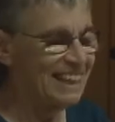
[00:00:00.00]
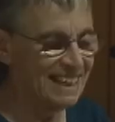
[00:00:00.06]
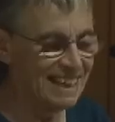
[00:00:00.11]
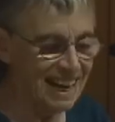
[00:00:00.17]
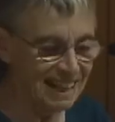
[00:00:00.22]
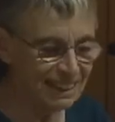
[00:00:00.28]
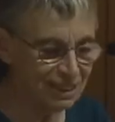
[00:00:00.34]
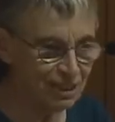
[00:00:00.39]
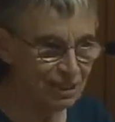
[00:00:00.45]

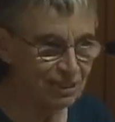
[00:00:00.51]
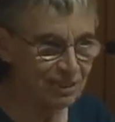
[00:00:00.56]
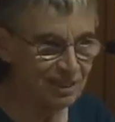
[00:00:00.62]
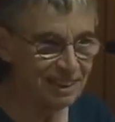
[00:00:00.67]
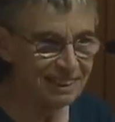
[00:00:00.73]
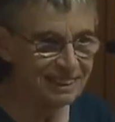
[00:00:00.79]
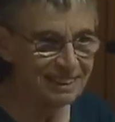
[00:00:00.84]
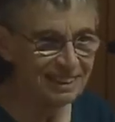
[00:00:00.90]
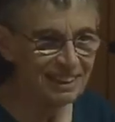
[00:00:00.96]
nastier
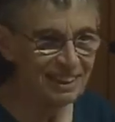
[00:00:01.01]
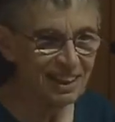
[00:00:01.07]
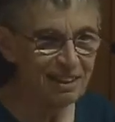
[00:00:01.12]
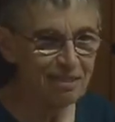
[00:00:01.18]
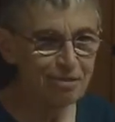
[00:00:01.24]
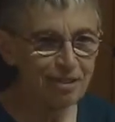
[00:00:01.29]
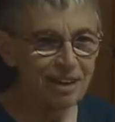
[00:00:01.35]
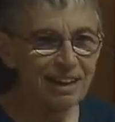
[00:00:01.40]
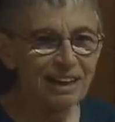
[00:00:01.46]
things in
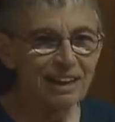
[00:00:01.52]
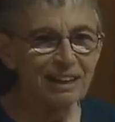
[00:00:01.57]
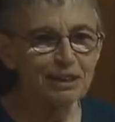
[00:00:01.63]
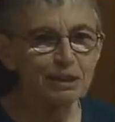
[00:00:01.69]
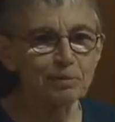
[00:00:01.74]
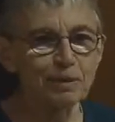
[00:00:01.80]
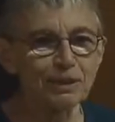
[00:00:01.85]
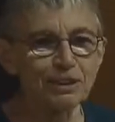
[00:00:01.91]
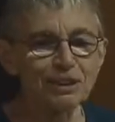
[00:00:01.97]
life,
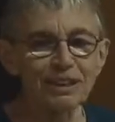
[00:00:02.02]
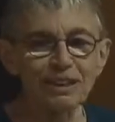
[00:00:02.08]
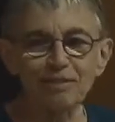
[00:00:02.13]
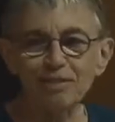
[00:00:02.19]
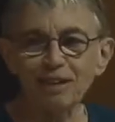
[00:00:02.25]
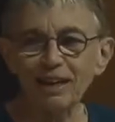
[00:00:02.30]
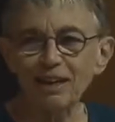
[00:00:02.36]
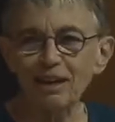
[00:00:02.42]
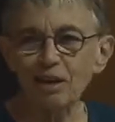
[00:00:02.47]
especially
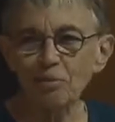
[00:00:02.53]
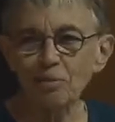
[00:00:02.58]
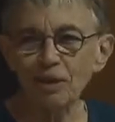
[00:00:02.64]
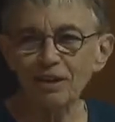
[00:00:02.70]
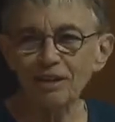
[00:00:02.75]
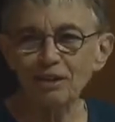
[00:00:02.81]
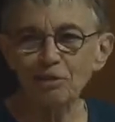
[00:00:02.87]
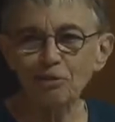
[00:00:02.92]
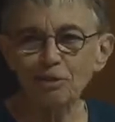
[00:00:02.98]
if they come
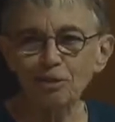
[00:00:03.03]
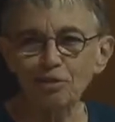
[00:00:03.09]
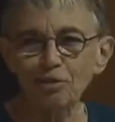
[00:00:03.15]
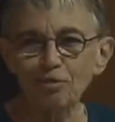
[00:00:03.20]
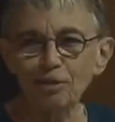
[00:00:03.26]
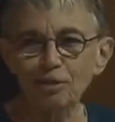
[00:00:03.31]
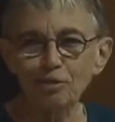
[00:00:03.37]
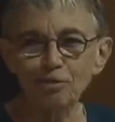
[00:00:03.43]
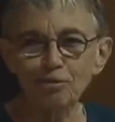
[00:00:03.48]
on you at
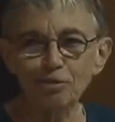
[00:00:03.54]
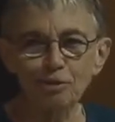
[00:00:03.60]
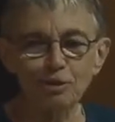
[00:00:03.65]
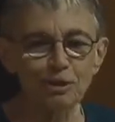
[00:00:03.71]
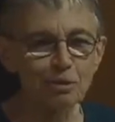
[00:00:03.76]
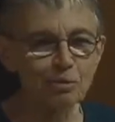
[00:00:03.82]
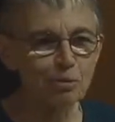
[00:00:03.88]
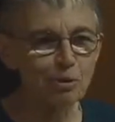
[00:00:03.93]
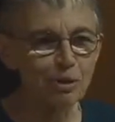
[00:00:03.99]
3 or 4
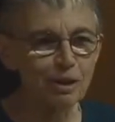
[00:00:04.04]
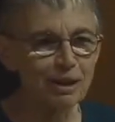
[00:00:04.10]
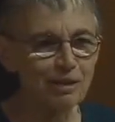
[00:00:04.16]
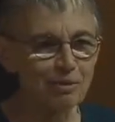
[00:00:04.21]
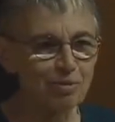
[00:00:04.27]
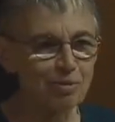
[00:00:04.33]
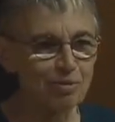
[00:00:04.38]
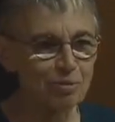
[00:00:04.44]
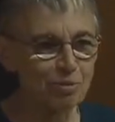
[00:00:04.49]
in the
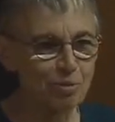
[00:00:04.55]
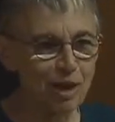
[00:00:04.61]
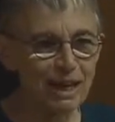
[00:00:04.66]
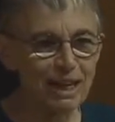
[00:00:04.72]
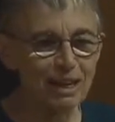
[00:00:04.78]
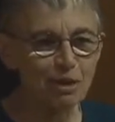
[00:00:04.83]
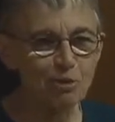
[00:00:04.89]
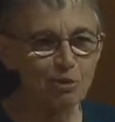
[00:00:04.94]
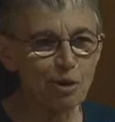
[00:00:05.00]
morning,
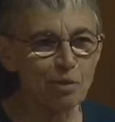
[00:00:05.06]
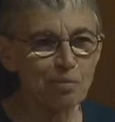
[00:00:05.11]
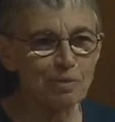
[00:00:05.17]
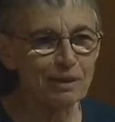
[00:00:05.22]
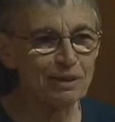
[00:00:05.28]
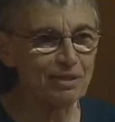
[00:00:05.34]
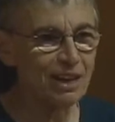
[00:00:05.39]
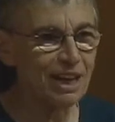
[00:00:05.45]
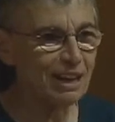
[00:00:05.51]
waking you up
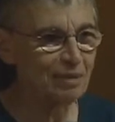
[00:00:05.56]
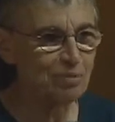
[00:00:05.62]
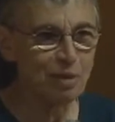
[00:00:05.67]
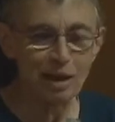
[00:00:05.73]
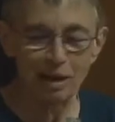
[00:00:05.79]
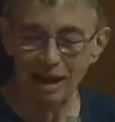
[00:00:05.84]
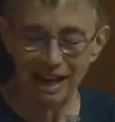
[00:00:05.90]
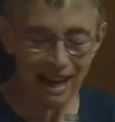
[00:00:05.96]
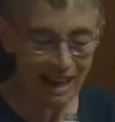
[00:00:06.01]
and you can't
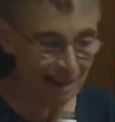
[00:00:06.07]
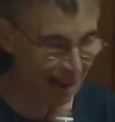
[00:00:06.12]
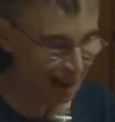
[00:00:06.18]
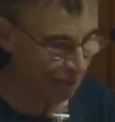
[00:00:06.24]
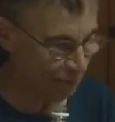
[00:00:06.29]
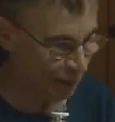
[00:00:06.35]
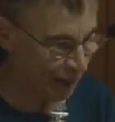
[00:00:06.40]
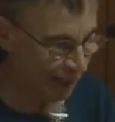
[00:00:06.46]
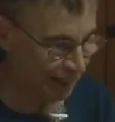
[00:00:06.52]

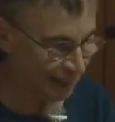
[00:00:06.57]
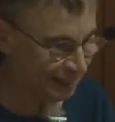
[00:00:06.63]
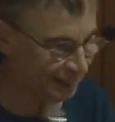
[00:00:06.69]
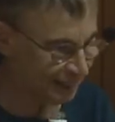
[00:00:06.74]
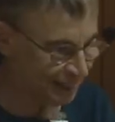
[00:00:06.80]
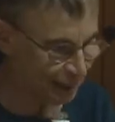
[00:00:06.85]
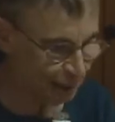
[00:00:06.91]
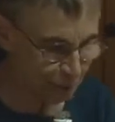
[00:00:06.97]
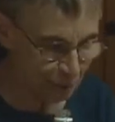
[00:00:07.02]
get back to
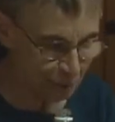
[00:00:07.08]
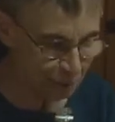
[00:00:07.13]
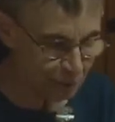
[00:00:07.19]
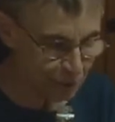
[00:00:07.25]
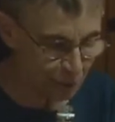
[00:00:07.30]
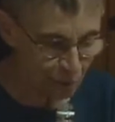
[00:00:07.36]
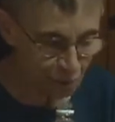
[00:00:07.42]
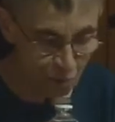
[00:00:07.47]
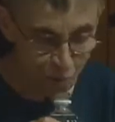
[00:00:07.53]
sleep.
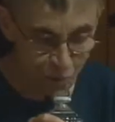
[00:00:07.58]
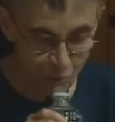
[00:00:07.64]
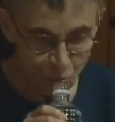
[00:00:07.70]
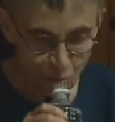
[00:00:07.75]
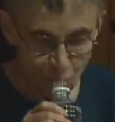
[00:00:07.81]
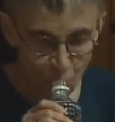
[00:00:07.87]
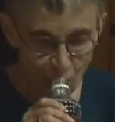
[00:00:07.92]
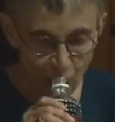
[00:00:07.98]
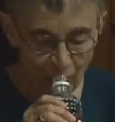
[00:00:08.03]
So,
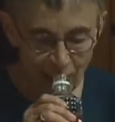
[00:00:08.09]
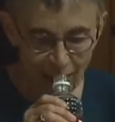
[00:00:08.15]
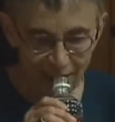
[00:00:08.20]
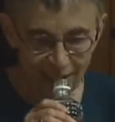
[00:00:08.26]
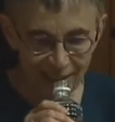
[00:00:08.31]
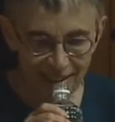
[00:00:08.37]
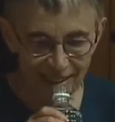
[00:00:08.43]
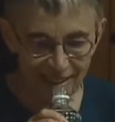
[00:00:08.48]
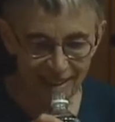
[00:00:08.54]

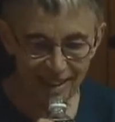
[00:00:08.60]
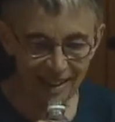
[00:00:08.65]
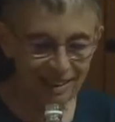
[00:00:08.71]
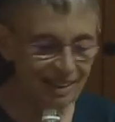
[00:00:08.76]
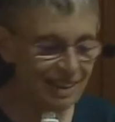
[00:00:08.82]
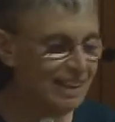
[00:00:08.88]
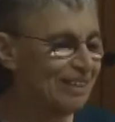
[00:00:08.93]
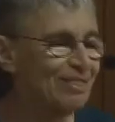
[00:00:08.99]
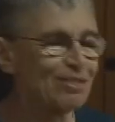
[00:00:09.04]

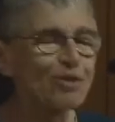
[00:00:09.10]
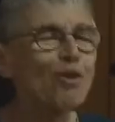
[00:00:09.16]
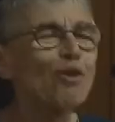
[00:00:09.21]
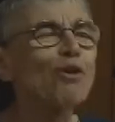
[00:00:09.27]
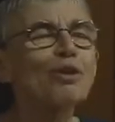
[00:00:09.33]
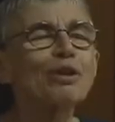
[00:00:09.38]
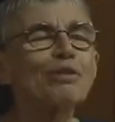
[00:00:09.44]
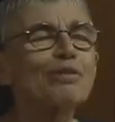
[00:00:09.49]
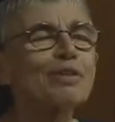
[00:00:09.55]
and then
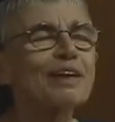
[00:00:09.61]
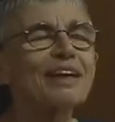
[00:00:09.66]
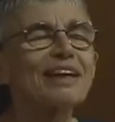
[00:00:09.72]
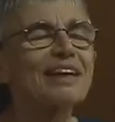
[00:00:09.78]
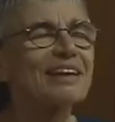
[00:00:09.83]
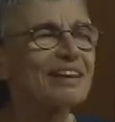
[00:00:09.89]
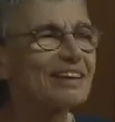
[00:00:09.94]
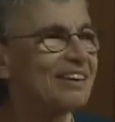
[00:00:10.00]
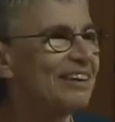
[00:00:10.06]
all of
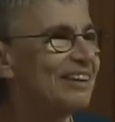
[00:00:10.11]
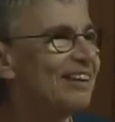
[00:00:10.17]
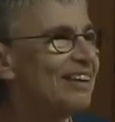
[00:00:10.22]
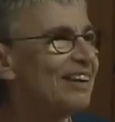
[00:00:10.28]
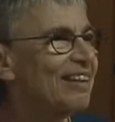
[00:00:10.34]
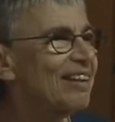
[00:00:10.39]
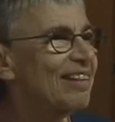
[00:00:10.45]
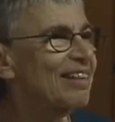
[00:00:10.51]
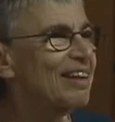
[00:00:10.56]
the
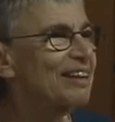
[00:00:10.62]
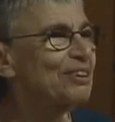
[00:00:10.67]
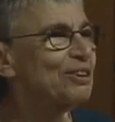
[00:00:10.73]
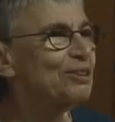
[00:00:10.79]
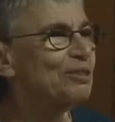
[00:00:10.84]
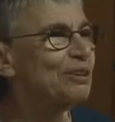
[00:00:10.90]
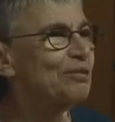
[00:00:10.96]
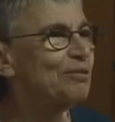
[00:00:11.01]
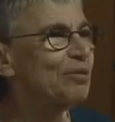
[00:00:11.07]
things
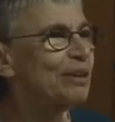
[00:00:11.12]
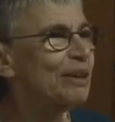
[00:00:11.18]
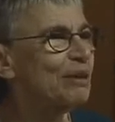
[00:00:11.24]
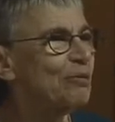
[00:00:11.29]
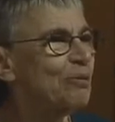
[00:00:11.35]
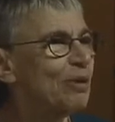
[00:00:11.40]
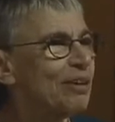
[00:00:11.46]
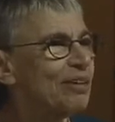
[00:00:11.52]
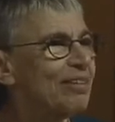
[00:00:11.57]
you didn't really
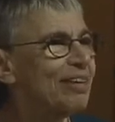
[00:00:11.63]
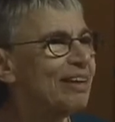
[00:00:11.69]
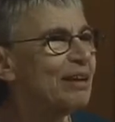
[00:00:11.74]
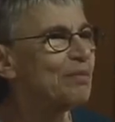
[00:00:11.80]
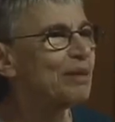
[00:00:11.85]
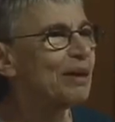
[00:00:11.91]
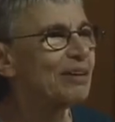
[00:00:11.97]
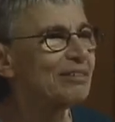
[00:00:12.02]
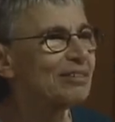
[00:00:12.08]
want to think
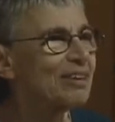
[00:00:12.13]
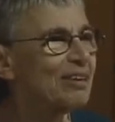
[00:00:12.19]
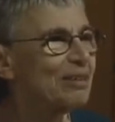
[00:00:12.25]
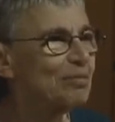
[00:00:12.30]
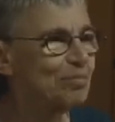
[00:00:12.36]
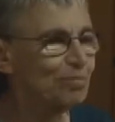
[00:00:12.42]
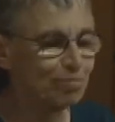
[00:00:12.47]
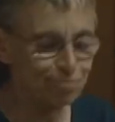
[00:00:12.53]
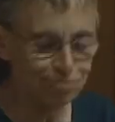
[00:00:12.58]
about
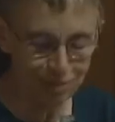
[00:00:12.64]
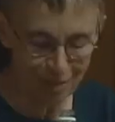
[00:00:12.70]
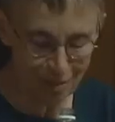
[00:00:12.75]
come